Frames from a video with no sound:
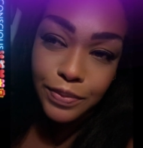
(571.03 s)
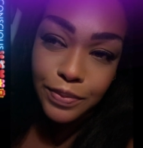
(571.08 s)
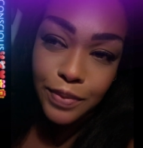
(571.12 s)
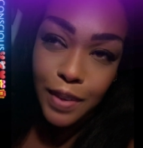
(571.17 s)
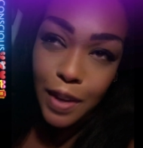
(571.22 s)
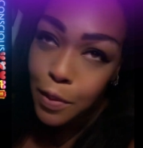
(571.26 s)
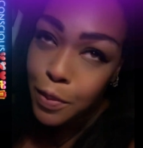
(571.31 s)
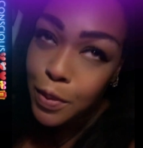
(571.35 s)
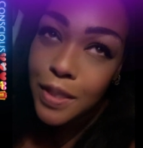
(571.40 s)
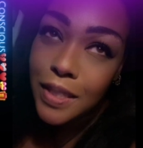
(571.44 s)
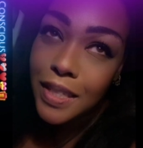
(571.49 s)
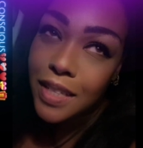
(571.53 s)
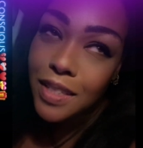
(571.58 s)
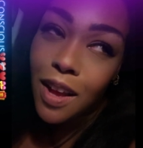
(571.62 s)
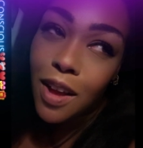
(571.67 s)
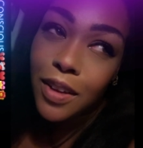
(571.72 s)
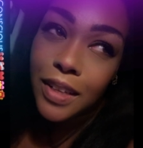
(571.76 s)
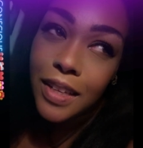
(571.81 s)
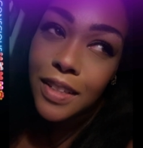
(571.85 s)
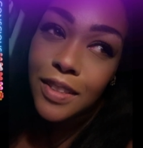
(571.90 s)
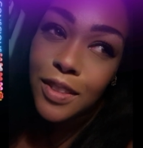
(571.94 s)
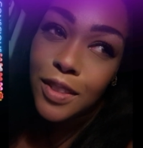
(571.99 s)
I would say
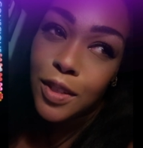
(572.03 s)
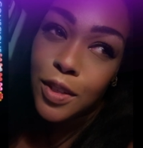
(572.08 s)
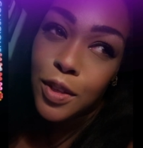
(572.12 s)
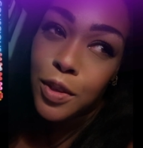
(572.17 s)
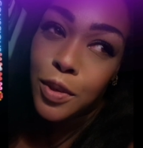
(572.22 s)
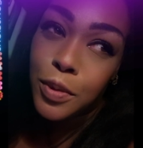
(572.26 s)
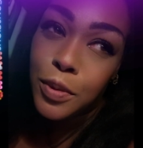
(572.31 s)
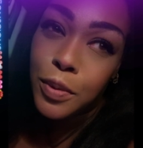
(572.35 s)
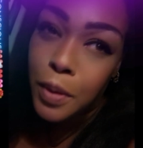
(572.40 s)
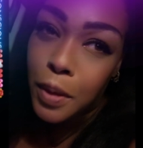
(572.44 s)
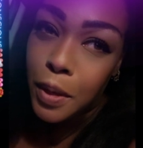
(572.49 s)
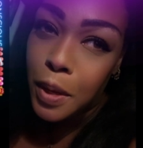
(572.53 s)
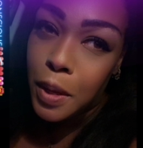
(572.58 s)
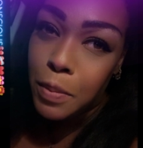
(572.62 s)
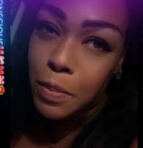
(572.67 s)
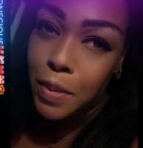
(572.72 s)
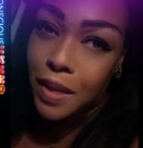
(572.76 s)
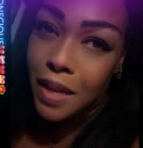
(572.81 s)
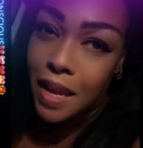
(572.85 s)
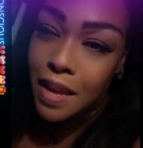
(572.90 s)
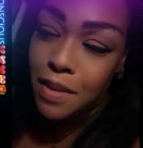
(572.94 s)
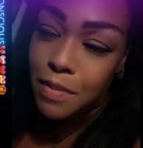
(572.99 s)
talking to you,
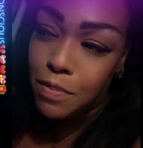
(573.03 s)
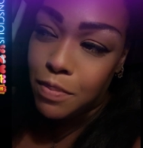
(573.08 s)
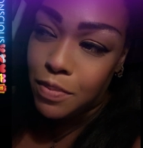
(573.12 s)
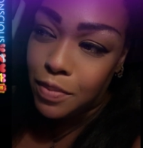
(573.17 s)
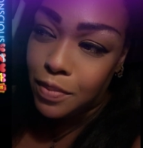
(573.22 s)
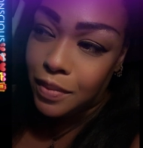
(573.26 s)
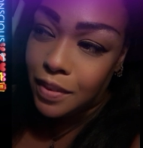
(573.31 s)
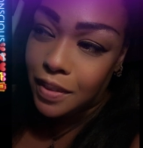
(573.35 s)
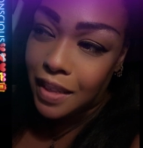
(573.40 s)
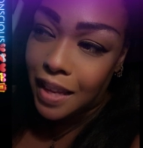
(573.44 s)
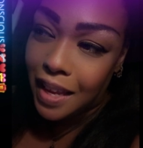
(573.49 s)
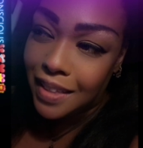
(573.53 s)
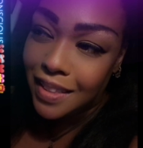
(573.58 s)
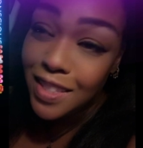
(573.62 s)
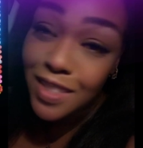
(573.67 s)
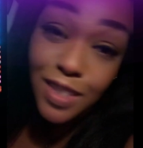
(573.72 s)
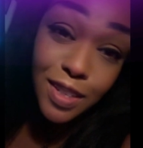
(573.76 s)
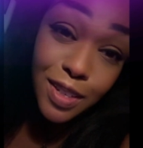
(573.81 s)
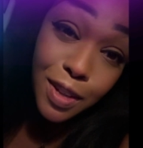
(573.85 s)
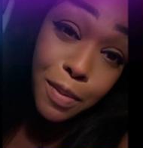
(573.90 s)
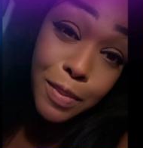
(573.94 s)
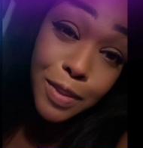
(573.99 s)
but I'm
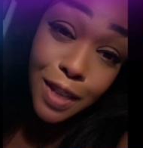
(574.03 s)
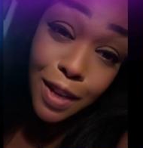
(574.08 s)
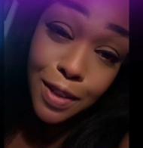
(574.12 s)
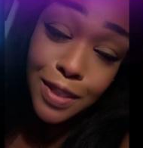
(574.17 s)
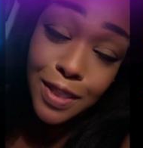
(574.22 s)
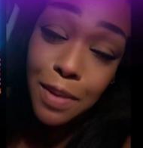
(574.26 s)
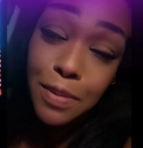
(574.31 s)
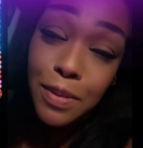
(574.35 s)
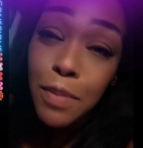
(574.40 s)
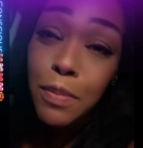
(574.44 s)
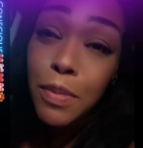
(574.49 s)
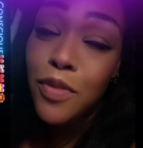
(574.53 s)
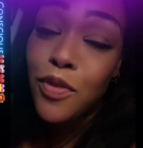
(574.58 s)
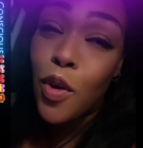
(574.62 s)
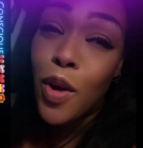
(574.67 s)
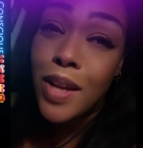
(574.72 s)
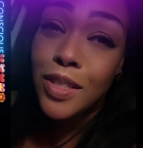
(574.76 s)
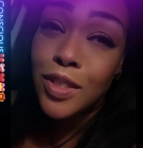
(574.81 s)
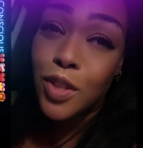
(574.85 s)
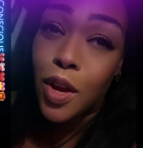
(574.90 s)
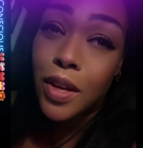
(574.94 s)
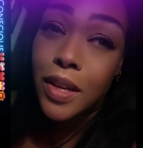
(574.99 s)
going to tell you something. Before I
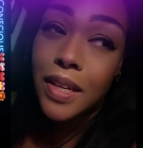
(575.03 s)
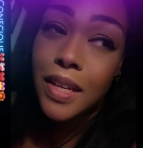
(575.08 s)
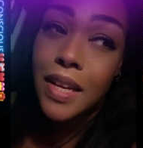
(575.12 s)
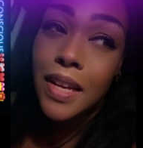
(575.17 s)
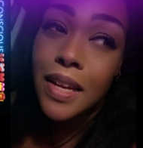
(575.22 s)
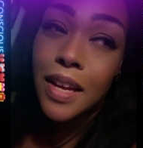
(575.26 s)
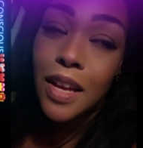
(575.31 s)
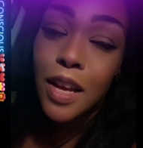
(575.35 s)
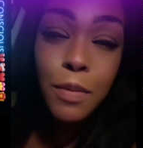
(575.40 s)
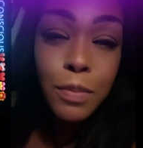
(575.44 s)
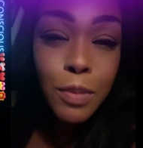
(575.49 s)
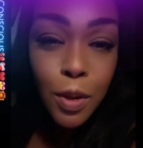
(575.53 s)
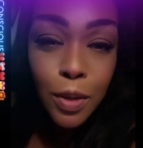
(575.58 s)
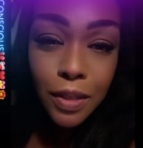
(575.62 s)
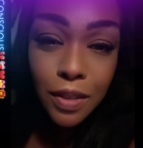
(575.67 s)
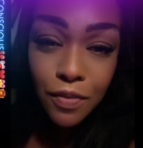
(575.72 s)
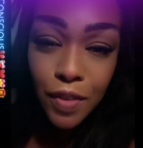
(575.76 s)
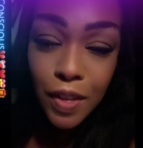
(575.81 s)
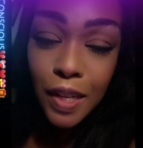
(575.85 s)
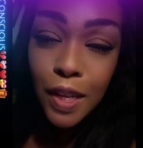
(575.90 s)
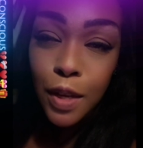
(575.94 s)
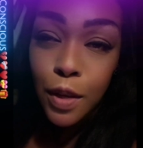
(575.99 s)
started uploading the
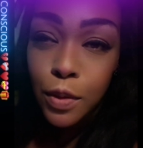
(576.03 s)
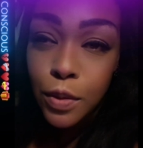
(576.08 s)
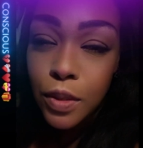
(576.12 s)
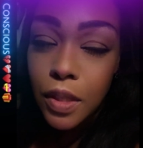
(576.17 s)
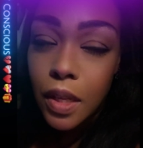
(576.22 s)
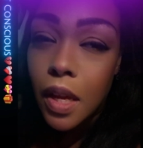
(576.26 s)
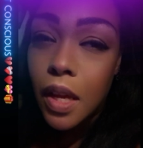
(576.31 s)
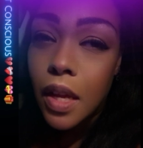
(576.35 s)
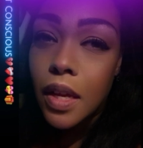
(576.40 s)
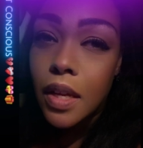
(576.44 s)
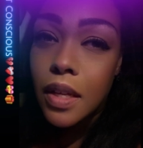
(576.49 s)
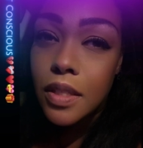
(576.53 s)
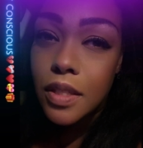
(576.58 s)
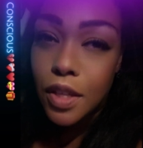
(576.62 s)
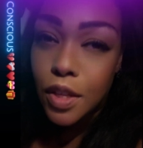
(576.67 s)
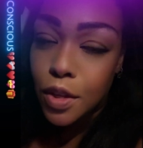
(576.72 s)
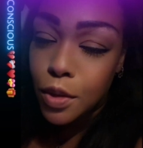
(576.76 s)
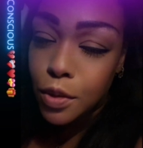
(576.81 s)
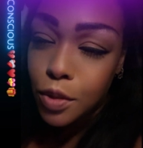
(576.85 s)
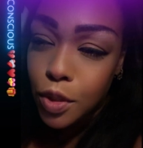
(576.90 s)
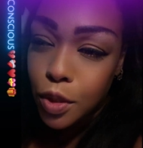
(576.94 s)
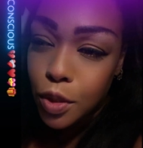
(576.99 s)
videos to
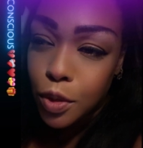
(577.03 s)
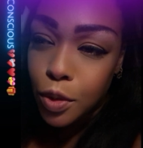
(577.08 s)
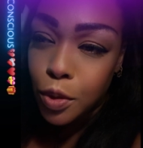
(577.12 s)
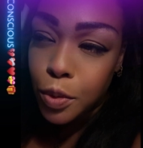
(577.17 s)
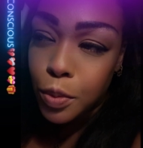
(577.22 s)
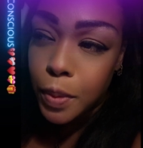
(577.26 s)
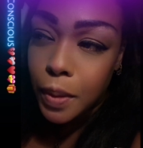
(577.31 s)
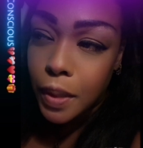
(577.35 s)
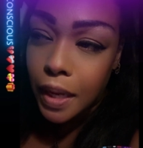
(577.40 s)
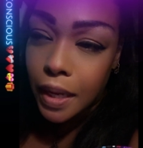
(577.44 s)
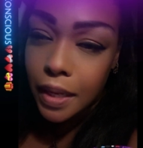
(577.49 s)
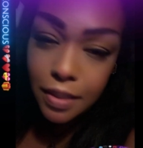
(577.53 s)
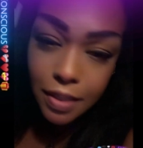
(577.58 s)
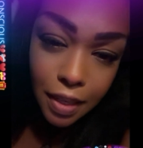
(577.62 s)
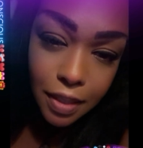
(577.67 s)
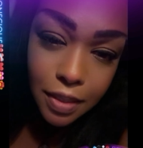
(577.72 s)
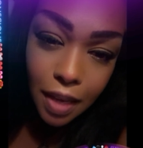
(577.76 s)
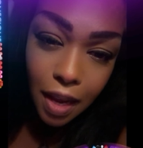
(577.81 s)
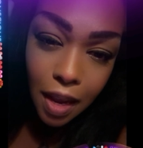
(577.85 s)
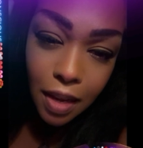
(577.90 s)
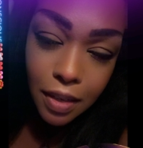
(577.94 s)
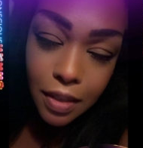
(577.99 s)
YouTube and
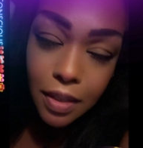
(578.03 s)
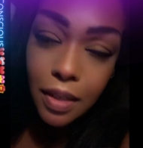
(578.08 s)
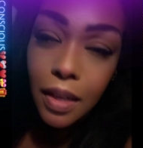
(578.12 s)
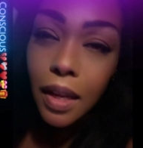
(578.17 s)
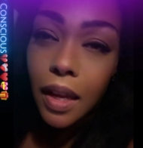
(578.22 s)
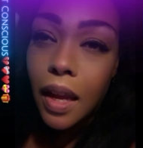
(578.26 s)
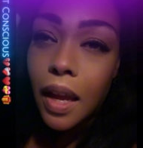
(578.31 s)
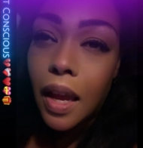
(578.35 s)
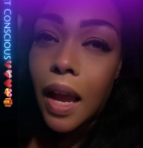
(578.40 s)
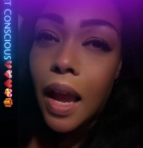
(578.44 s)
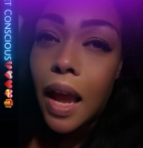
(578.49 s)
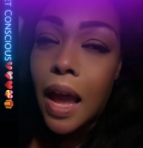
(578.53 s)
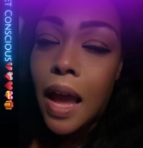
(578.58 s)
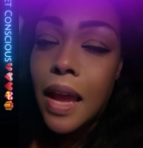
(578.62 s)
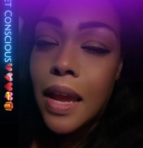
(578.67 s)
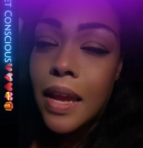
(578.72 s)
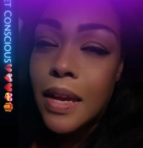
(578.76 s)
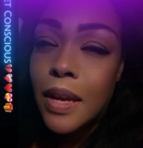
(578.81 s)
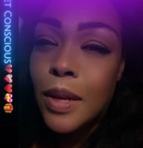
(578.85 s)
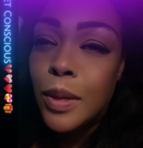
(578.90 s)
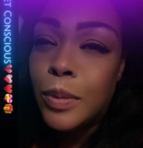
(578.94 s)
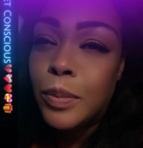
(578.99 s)
TikTok,
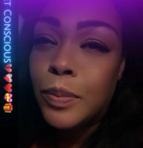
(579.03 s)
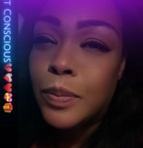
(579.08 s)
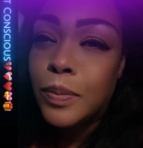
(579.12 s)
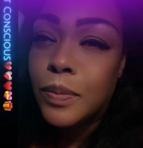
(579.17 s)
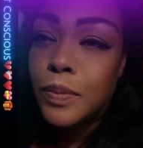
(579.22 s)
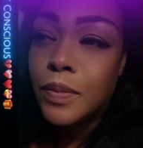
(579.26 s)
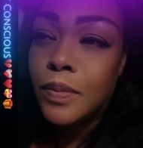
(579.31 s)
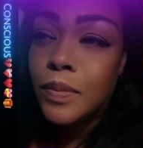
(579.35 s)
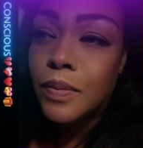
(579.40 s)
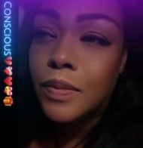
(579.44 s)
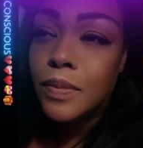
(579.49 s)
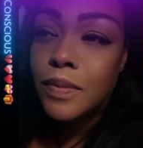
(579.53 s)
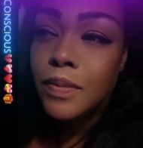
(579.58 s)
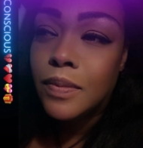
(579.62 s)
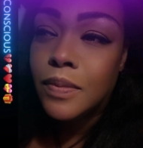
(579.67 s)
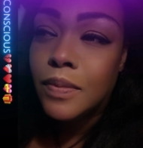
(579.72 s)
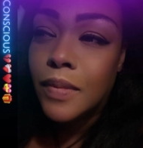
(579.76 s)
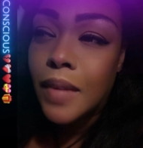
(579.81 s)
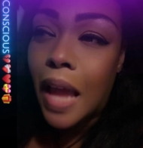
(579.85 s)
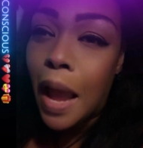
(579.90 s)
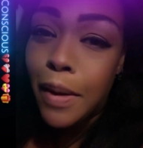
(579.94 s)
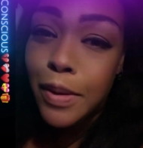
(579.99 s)
I
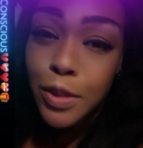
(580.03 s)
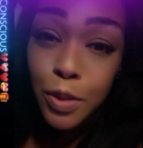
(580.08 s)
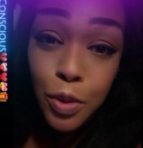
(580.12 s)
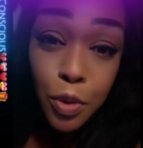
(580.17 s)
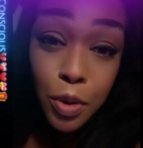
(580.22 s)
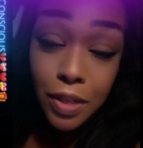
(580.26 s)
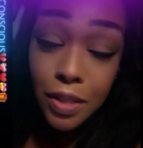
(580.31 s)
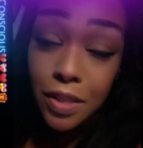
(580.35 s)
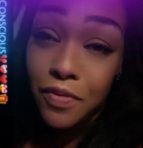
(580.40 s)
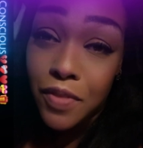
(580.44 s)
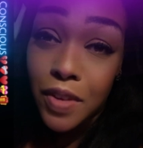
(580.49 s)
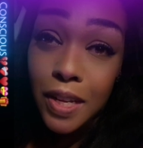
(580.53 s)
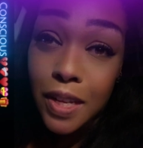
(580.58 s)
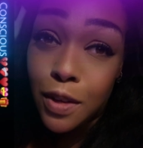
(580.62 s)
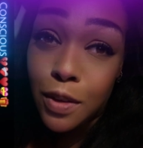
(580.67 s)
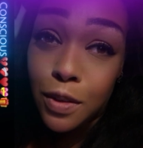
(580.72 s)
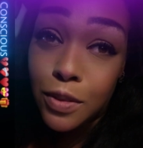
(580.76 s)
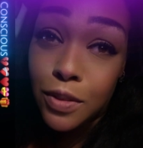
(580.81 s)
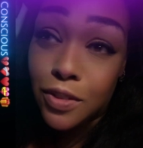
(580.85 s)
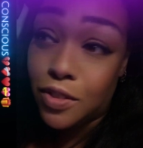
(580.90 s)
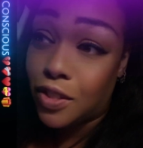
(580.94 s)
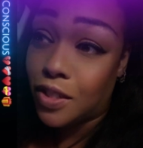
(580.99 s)
was recording the
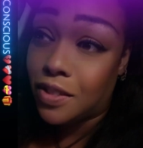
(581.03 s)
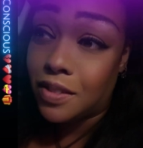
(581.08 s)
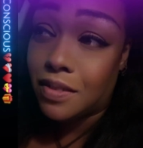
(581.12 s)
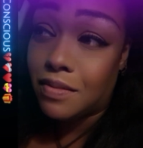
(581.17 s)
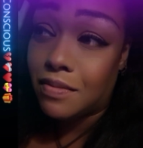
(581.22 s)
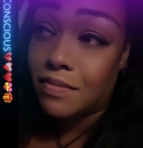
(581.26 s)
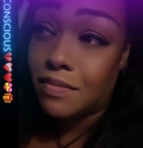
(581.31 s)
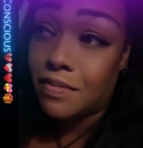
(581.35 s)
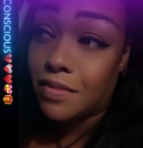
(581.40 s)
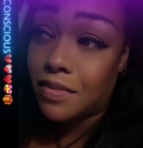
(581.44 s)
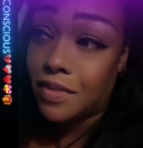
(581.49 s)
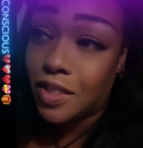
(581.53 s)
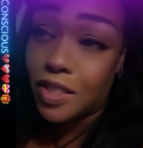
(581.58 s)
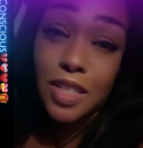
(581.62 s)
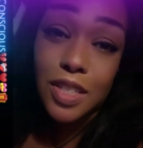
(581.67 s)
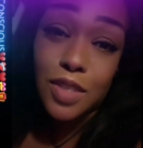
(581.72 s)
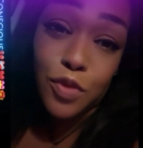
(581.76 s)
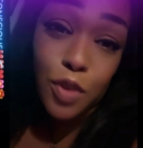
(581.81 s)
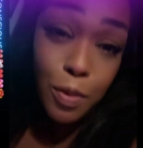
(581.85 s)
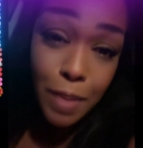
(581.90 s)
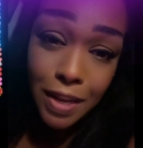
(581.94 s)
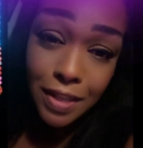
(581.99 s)
videos just
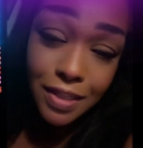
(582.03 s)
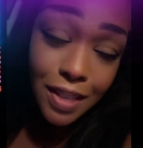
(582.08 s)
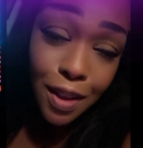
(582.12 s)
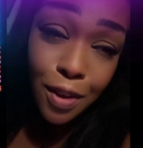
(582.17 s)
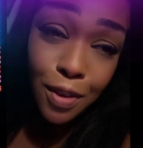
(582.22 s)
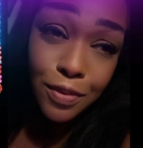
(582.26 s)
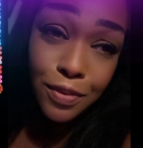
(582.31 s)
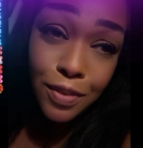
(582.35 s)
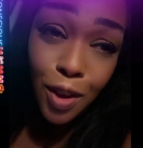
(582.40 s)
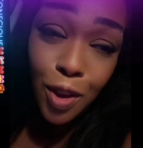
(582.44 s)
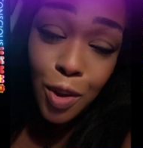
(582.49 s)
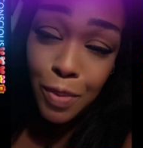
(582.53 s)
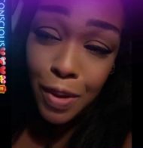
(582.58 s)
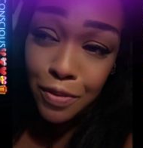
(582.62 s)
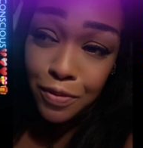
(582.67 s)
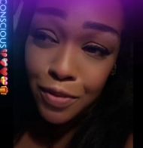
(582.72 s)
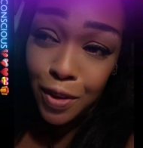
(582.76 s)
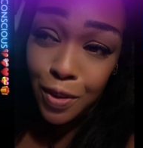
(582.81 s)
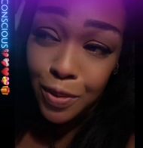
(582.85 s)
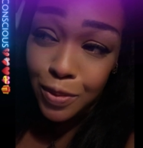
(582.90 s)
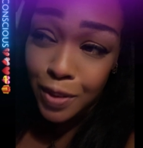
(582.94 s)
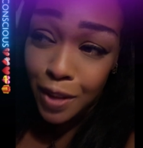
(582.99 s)
for myself on my
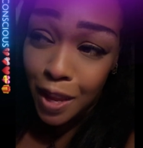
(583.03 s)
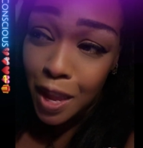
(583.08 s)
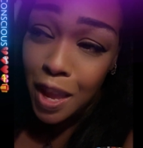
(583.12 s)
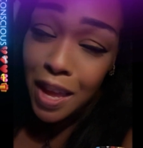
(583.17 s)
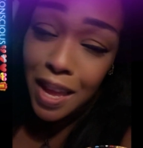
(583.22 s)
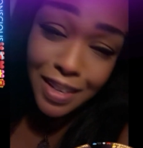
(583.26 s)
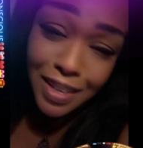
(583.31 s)
phone. I